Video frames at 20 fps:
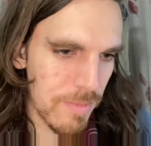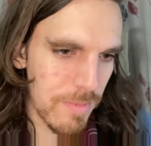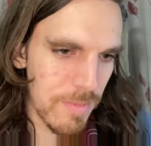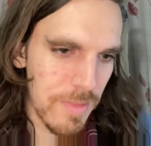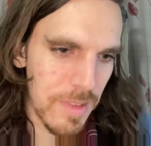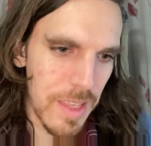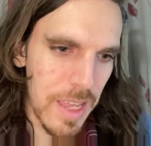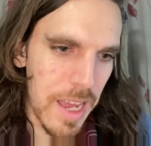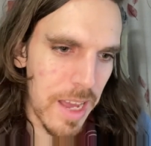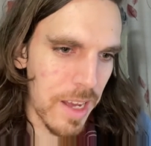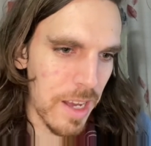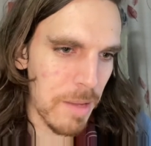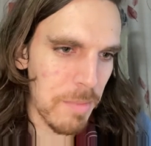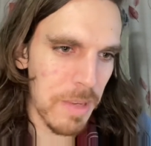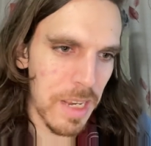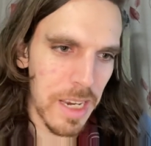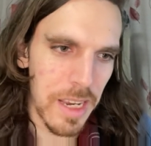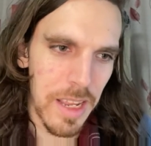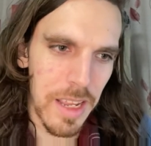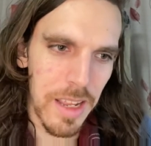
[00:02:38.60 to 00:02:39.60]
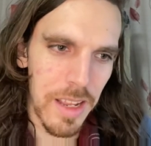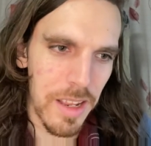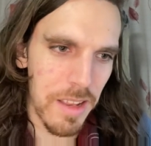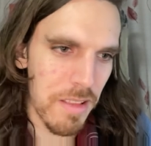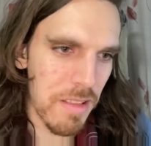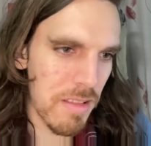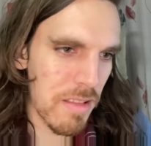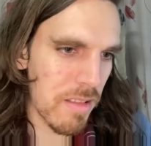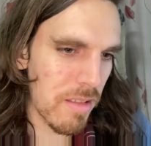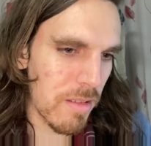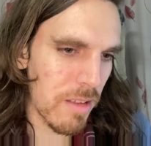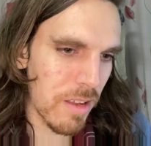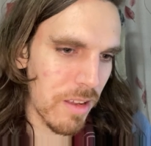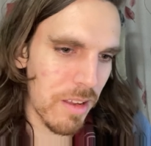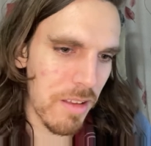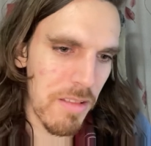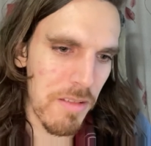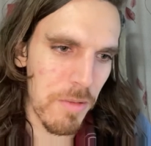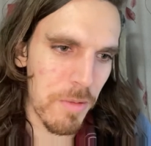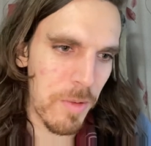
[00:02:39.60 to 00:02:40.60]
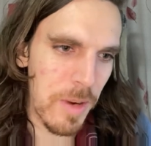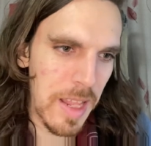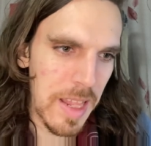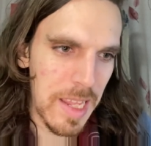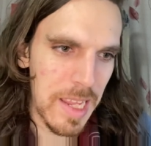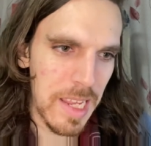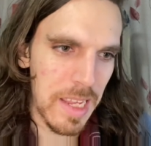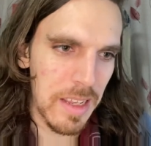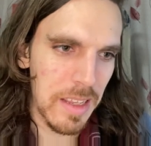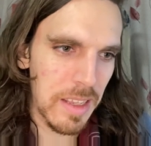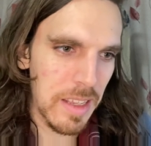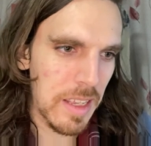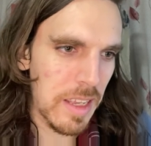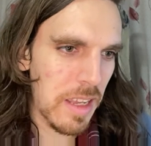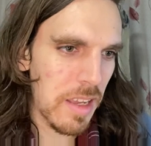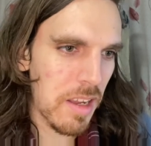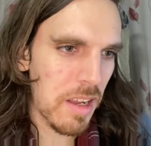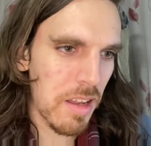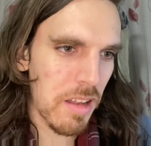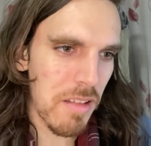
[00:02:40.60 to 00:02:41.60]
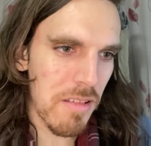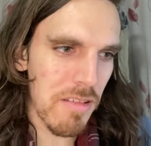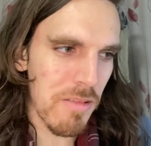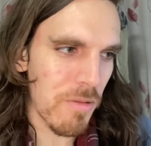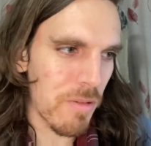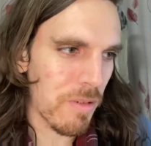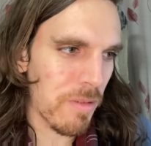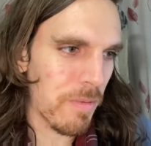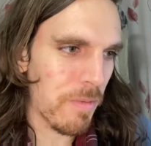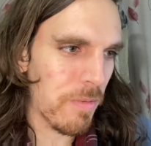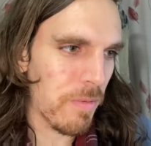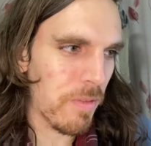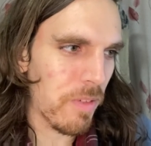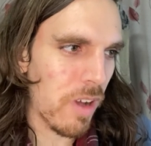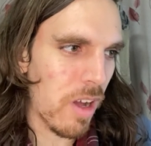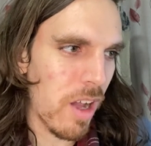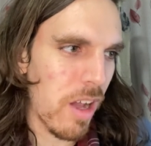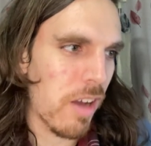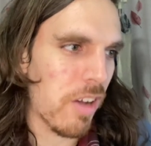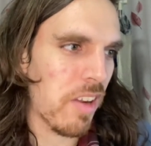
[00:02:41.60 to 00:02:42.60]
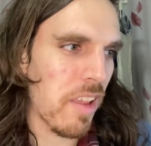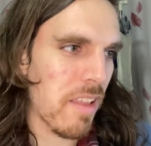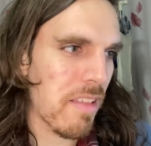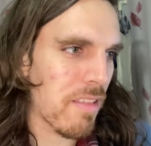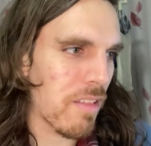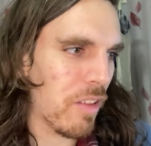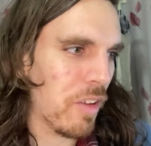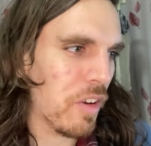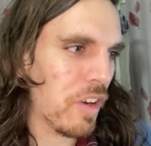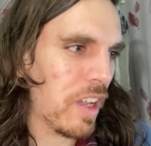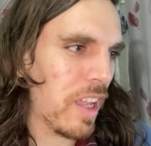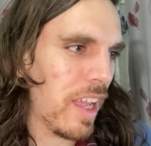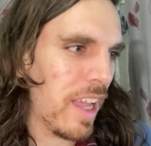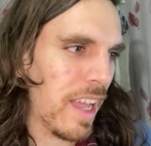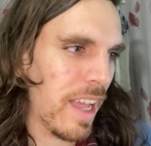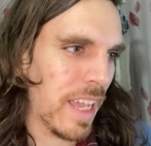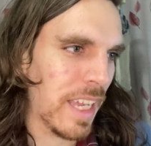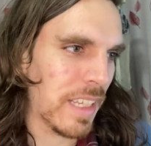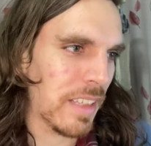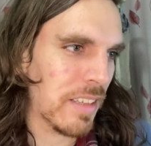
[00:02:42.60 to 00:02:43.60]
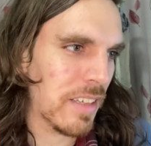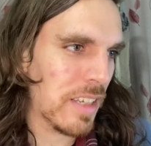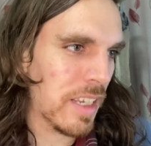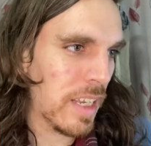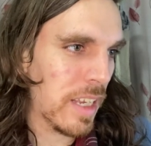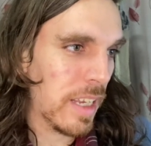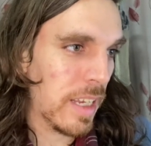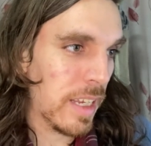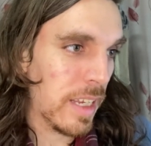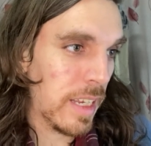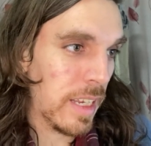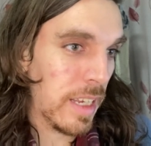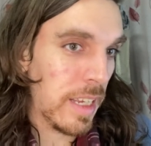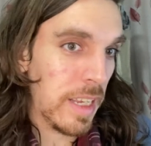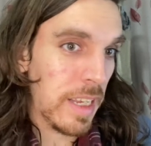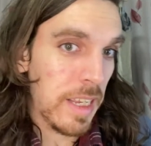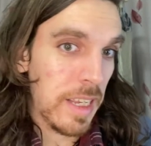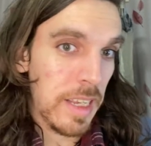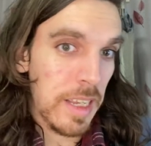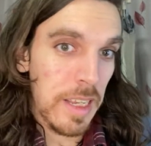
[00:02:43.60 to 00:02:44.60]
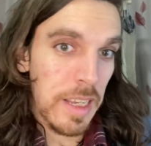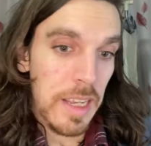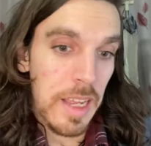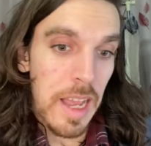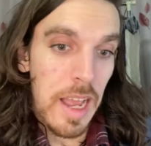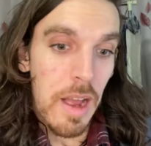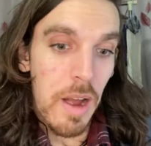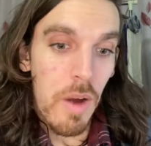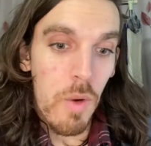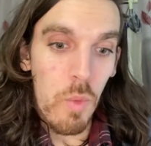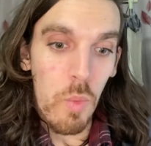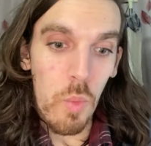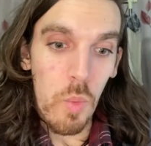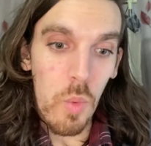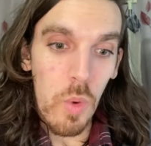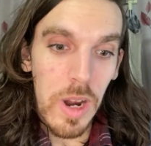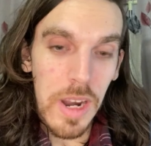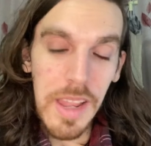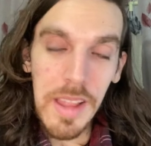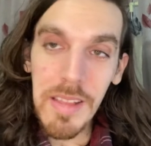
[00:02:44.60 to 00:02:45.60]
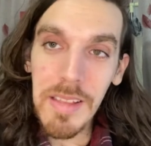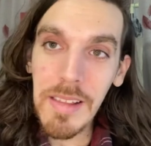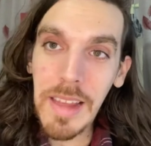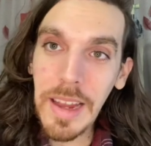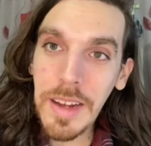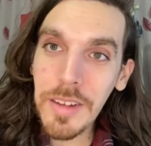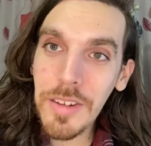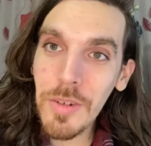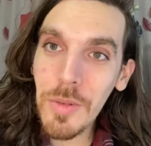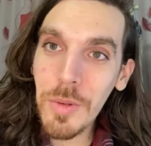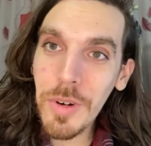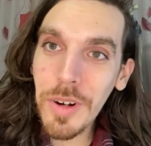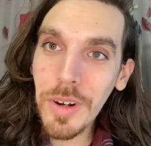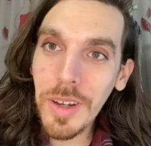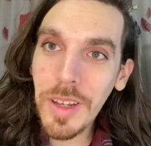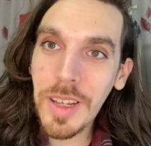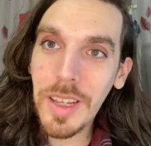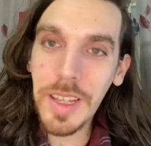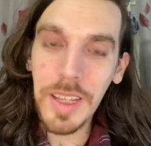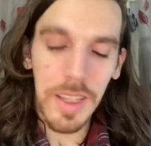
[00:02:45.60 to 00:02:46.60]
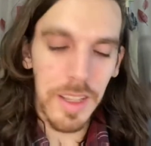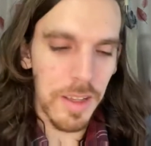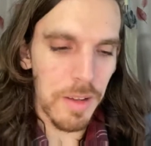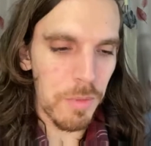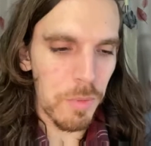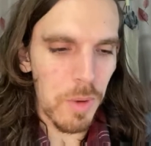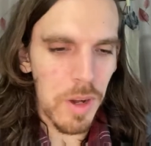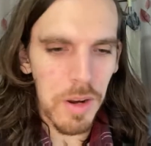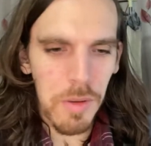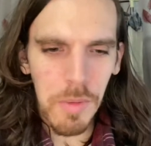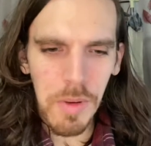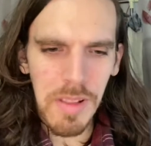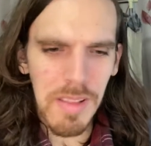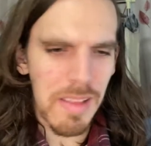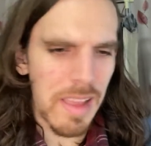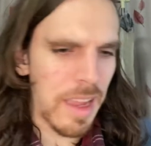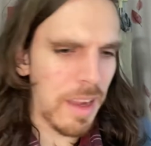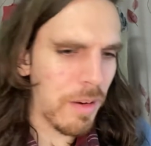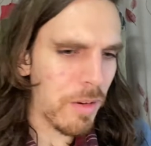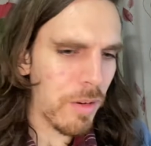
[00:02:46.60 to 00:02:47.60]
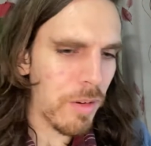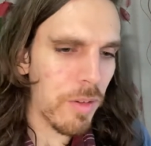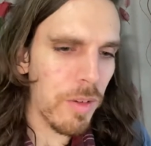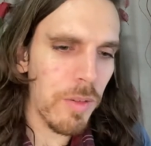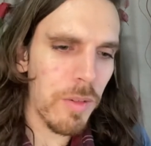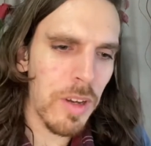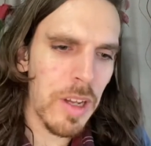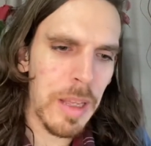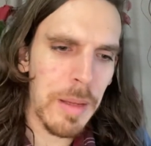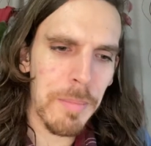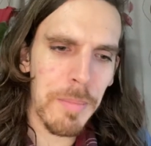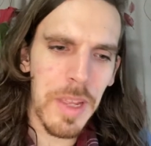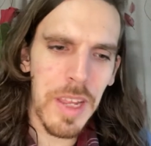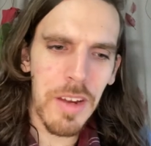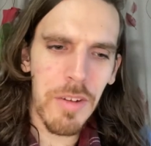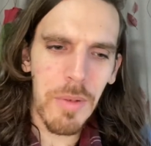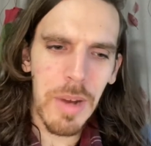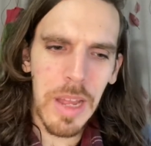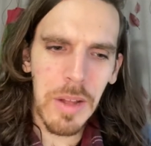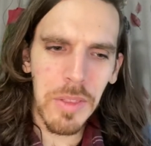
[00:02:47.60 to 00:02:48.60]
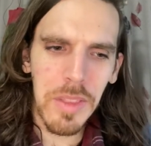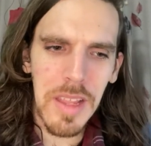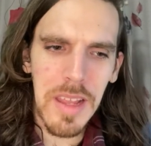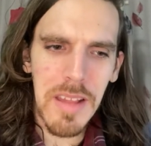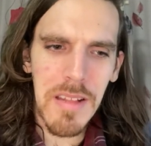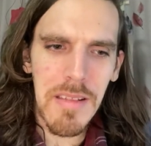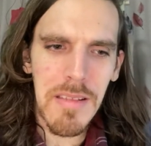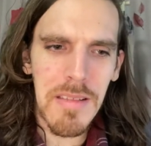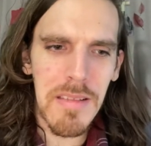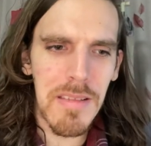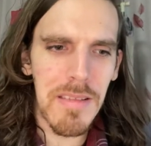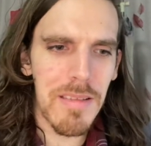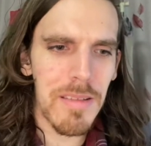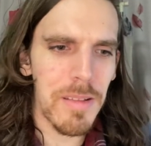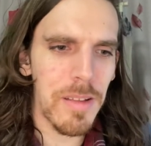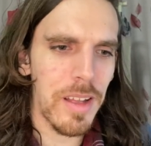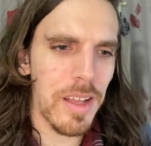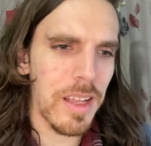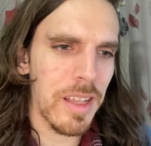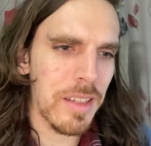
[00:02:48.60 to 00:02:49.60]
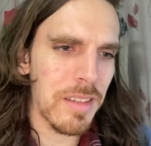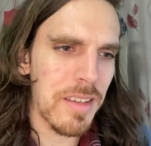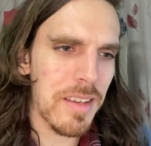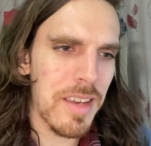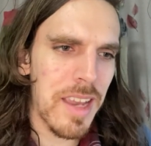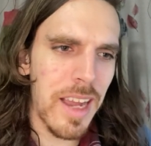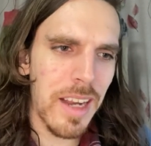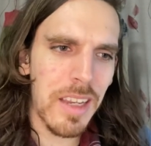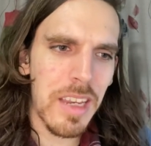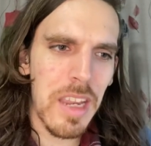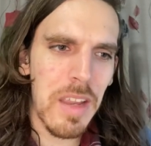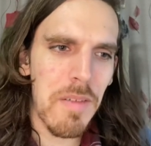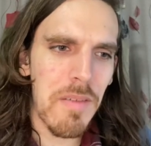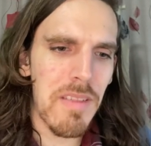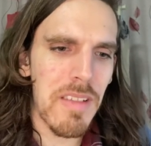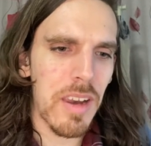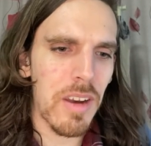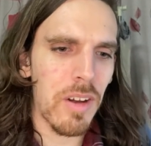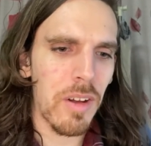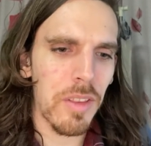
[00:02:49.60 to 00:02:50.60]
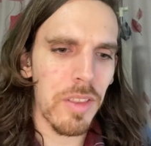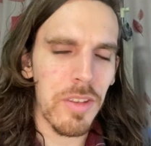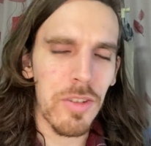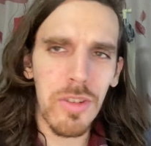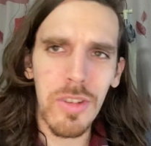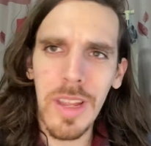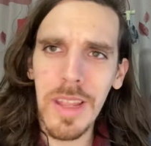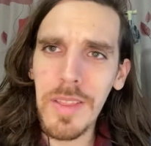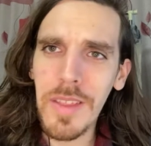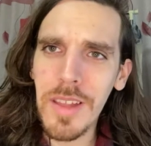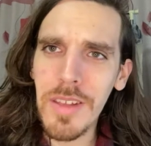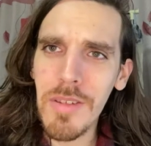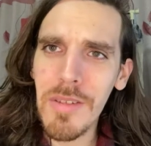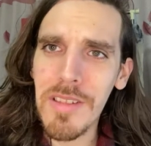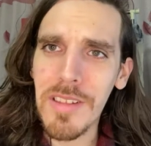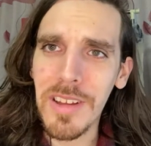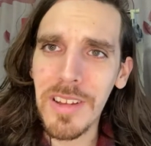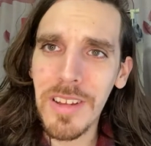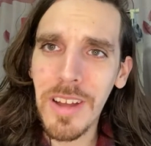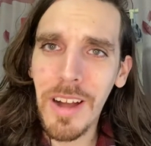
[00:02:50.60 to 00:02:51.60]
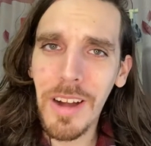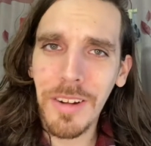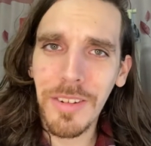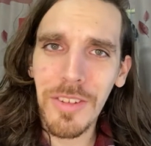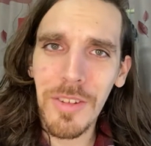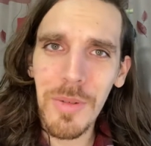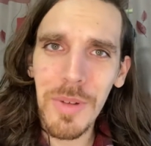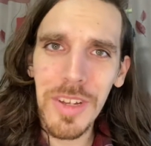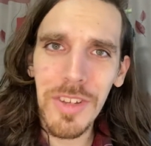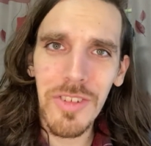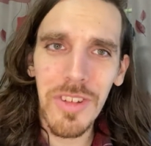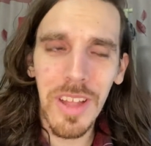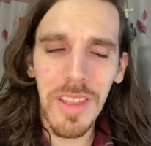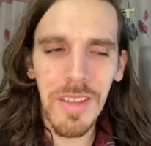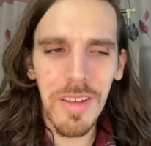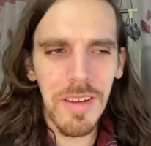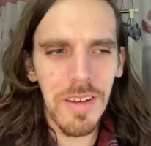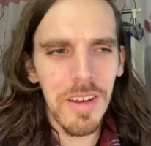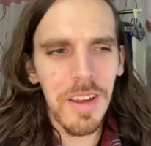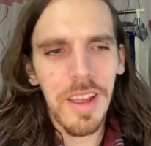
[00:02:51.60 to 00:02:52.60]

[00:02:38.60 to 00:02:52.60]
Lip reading: it's a really sort of honest look at what it's like to work, what it was like being around these detectives and all the shit they used to talk to each other,